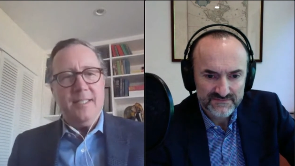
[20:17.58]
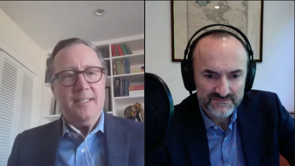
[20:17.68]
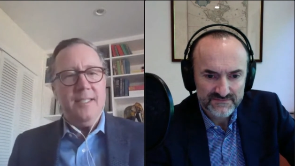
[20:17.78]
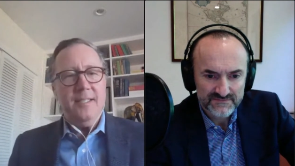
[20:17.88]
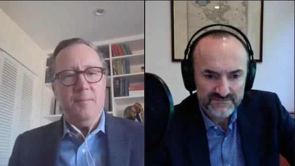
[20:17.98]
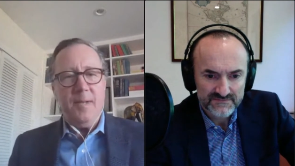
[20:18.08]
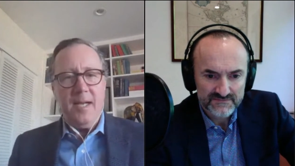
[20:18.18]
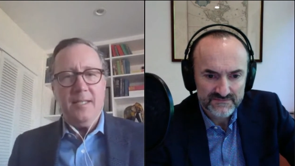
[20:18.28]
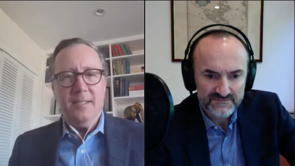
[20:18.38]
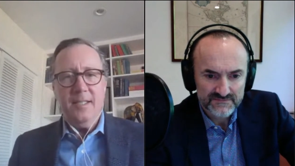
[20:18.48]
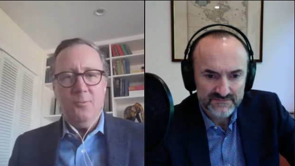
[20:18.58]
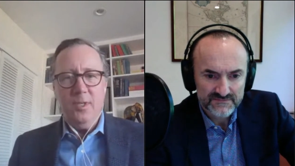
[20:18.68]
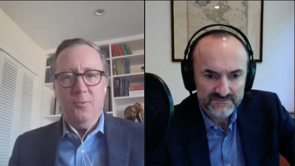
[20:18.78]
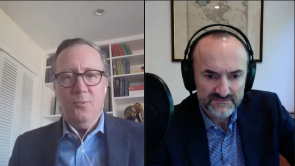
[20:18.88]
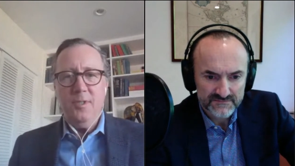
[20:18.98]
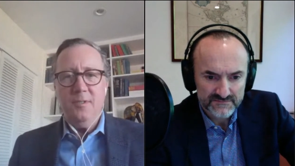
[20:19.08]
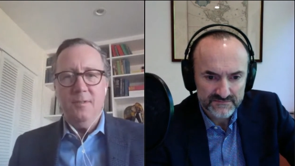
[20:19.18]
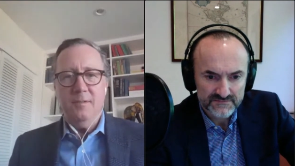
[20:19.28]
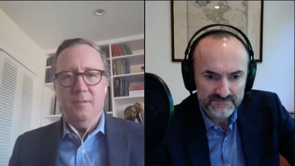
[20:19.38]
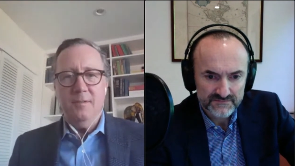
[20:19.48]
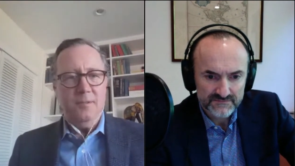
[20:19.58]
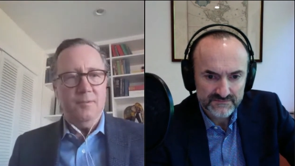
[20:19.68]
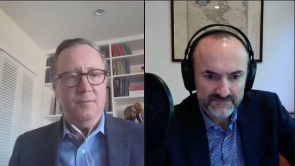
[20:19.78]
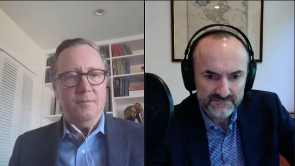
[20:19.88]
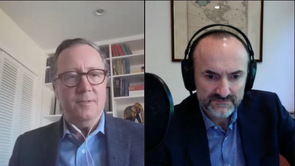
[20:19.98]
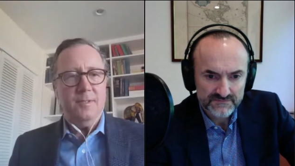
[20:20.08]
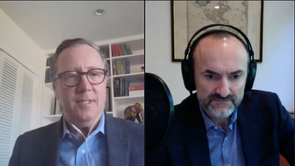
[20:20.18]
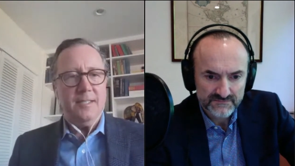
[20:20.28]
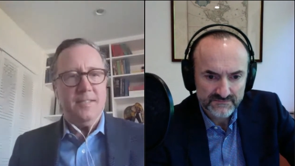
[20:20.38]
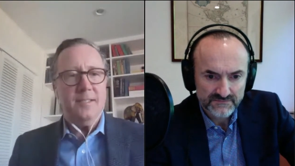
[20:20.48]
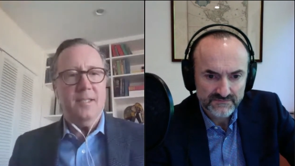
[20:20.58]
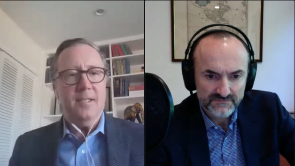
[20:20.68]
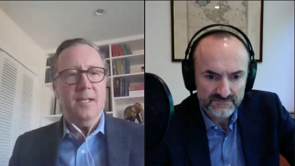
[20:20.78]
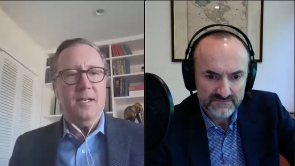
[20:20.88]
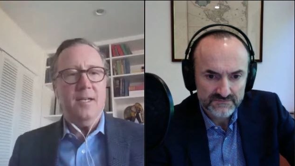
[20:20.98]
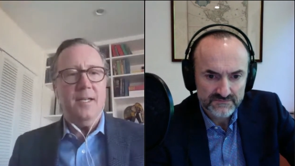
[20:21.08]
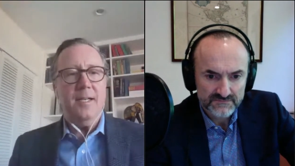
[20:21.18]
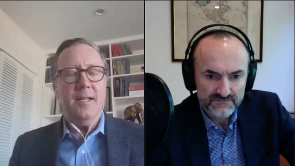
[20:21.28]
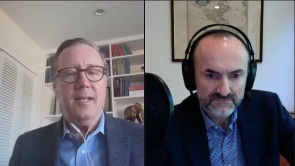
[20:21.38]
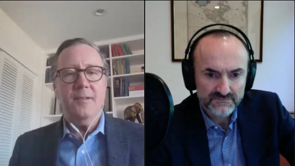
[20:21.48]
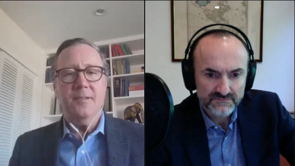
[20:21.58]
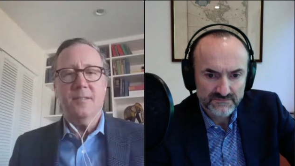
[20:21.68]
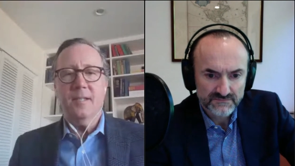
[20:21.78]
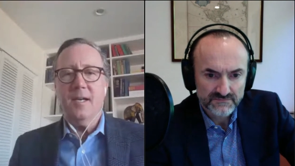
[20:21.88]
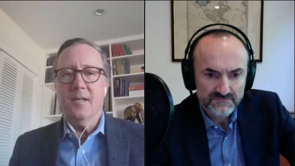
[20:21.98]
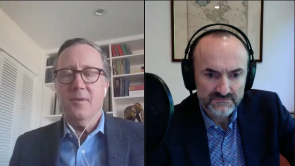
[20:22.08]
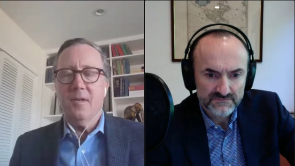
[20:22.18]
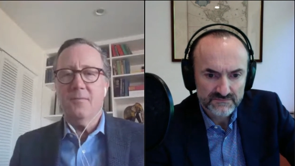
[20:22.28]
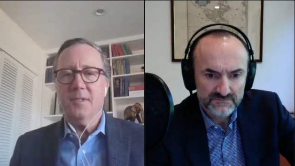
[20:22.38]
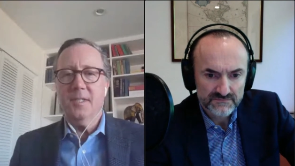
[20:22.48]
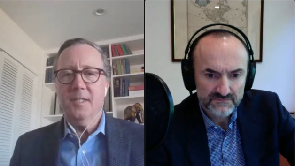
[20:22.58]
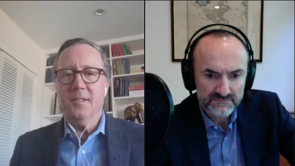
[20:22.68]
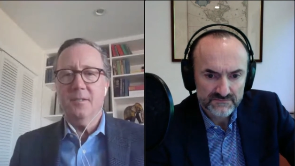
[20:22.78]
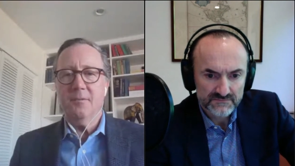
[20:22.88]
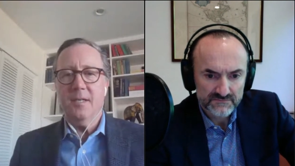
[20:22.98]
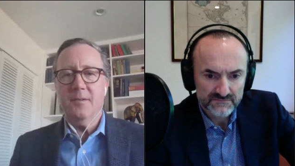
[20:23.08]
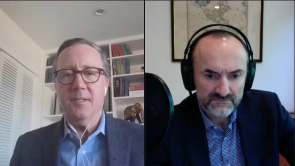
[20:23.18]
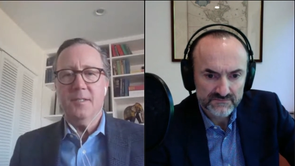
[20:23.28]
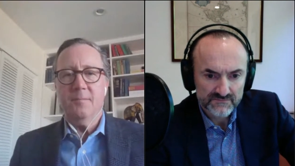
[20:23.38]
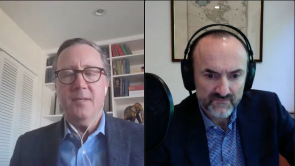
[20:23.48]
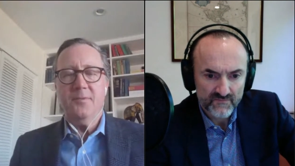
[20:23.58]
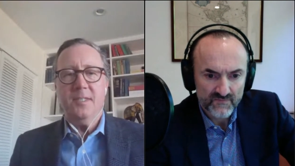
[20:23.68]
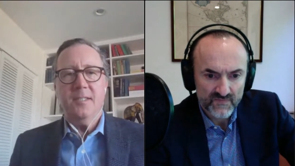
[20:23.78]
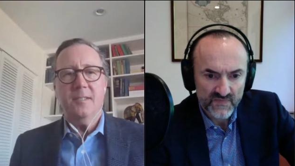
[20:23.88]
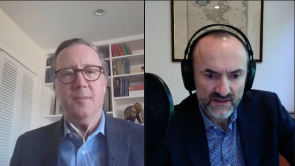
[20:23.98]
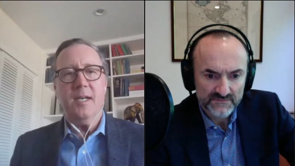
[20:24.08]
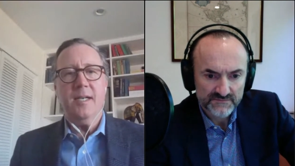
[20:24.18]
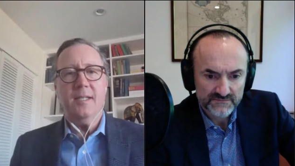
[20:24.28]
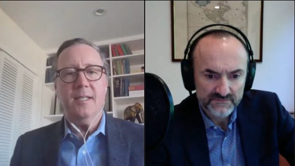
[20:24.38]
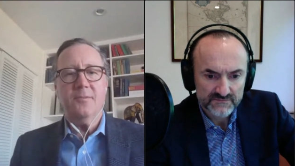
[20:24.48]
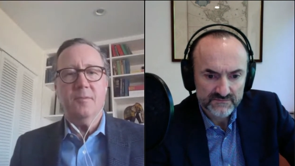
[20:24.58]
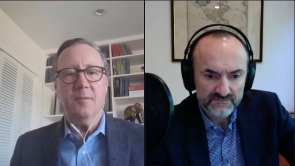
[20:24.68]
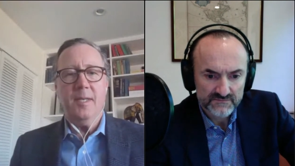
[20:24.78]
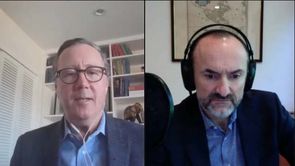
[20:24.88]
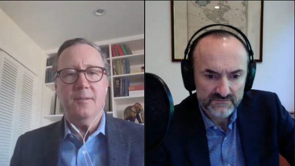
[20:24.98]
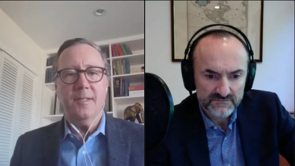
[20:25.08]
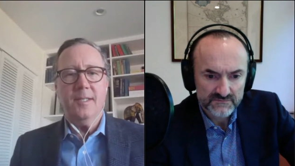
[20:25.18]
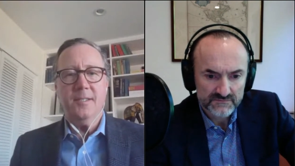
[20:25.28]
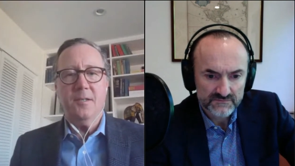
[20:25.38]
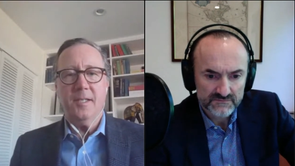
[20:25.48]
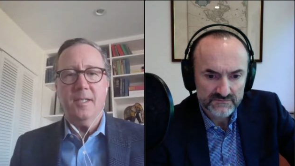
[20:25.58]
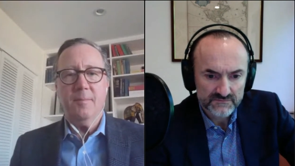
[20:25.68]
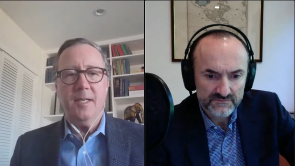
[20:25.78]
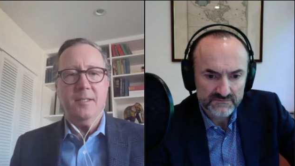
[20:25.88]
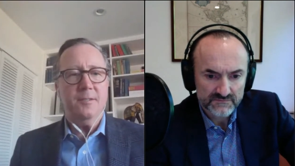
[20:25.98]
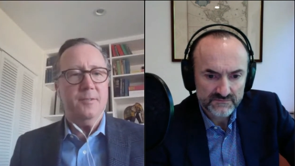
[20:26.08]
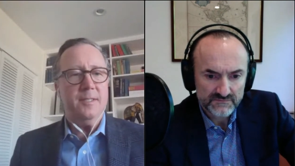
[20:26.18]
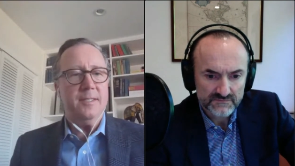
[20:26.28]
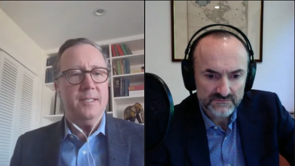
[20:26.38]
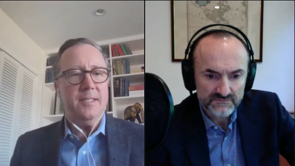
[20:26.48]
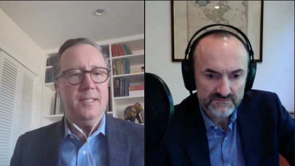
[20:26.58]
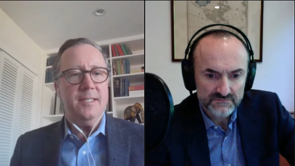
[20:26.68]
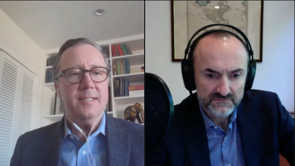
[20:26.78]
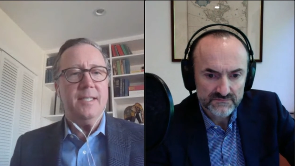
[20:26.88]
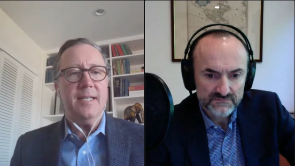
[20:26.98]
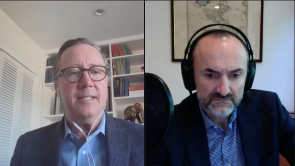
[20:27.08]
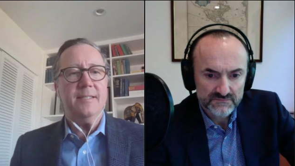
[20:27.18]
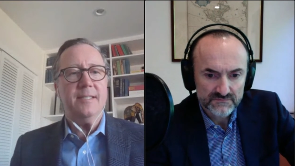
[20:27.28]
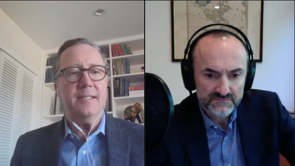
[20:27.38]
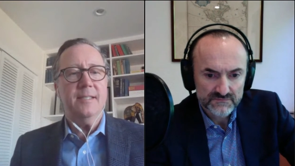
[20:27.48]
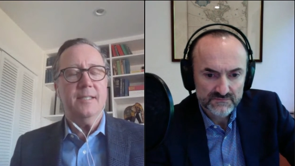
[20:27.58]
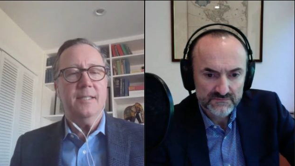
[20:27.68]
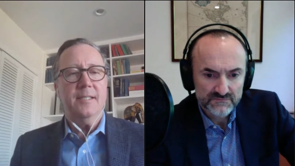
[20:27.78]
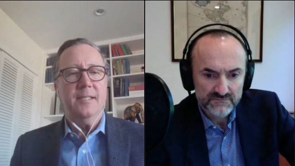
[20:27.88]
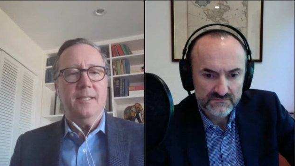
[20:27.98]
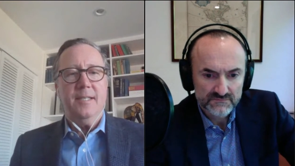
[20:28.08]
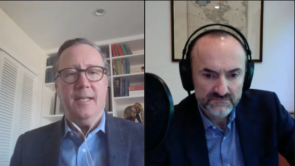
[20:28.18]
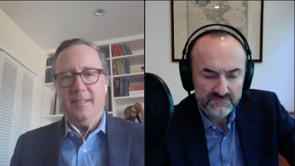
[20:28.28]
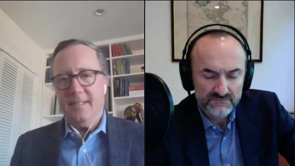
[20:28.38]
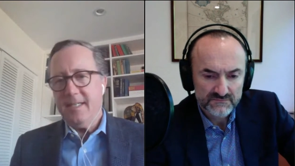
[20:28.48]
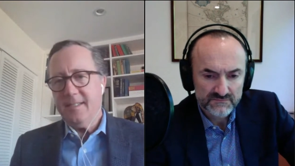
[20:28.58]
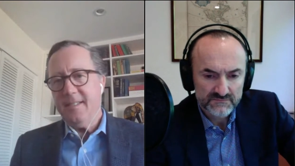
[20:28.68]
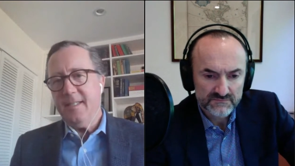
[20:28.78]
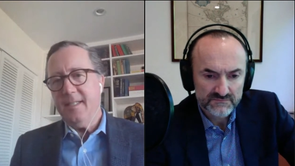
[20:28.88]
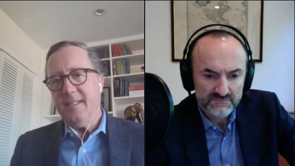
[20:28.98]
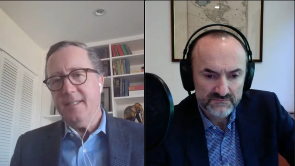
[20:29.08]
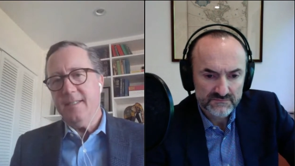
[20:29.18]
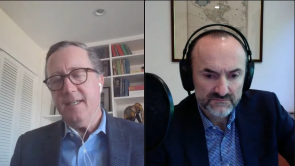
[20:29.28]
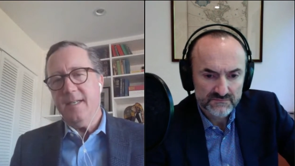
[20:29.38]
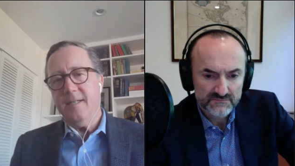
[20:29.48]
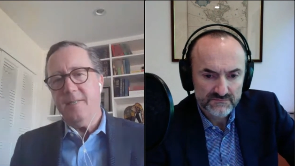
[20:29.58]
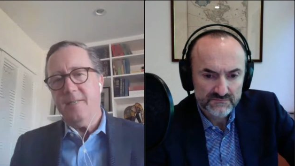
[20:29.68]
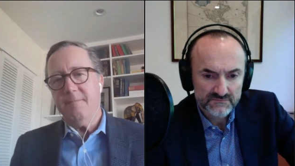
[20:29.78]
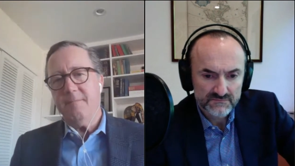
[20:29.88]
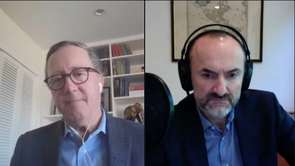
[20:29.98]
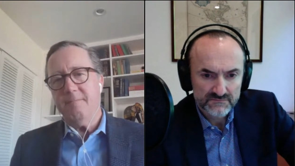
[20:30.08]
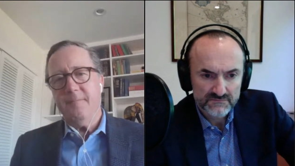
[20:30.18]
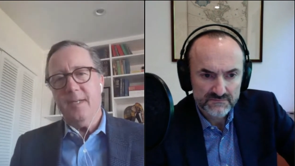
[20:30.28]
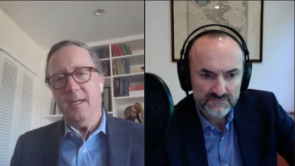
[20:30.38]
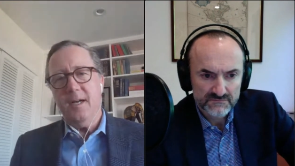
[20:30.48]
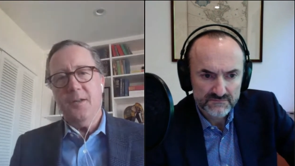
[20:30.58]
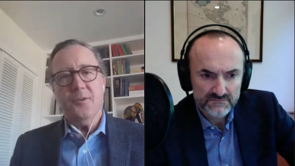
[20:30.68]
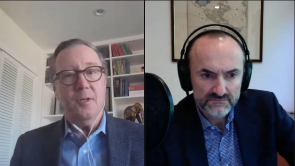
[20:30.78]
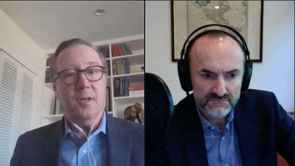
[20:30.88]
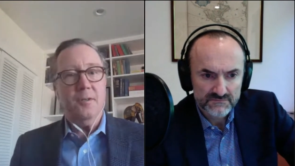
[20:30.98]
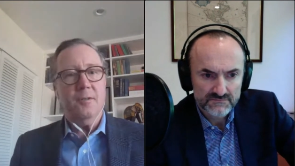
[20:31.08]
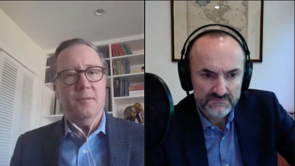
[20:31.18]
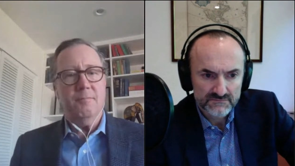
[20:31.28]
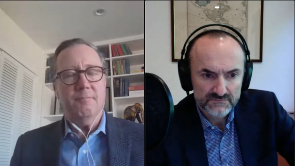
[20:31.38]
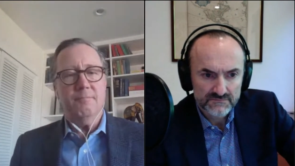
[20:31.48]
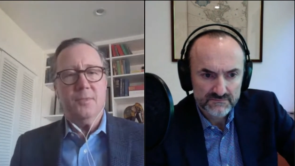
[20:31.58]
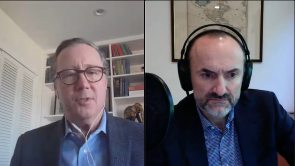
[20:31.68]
Speaker 1: testing capacity, we would do testing. Uh, and I and there's a lot of conversation around this. You may have seen some guidelines from the Mayo Clinic talking about doing CT scans and and testing and um, uh, other other